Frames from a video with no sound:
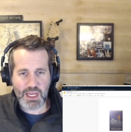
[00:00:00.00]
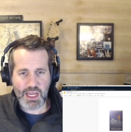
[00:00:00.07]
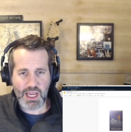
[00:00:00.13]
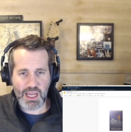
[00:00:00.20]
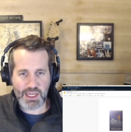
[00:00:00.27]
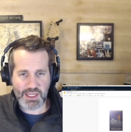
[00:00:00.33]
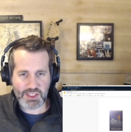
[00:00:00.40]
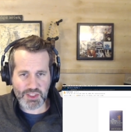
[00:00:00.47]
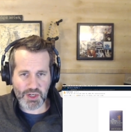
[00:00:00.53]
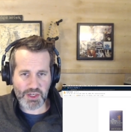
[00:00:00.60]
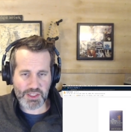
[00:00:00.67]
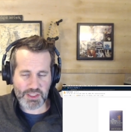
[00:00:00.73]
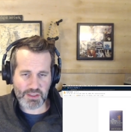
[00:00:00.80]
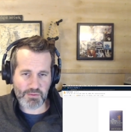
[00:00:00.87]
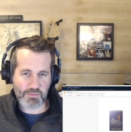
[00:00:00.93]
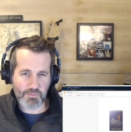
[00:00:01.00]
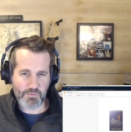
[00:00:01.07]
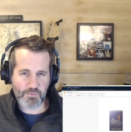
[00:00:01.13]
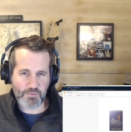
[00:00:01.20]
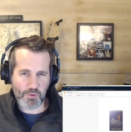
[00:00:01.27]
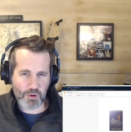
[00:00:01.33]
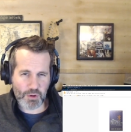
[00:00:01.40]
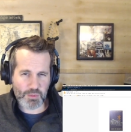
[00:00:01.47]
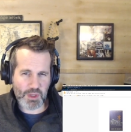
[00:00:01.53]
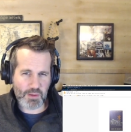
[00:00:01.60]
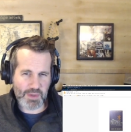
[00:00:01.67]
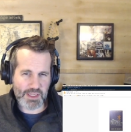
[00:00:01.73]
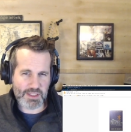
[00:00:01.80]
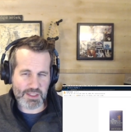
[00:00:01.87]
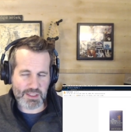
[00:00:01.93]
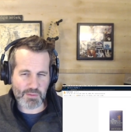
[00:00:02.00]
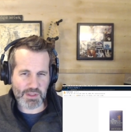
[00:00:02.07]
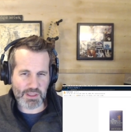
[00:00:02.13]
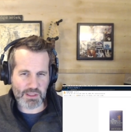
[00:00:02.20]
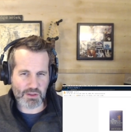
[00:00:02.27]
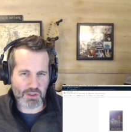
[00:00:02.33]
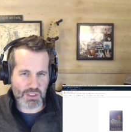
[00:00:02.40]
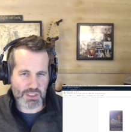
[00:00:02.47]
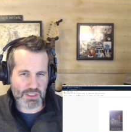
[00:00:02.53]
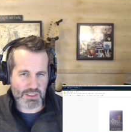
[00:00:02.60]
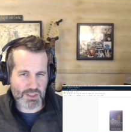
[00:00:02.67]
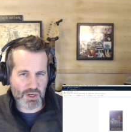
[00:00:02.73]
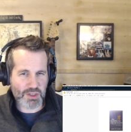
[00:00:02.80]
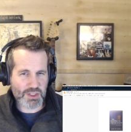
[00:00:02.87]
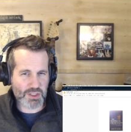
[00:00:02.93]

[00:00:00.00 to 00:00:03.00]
and he started to form them into something that looks starts